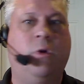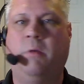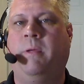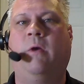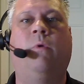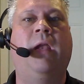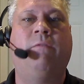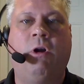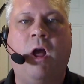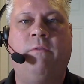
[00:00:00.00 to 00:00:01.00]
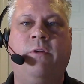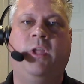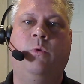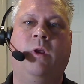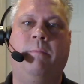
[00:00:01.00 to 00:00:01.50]
You could pick whatever offer
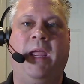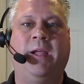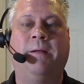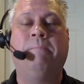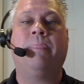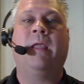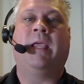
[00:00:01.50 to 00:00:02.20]
you want to make.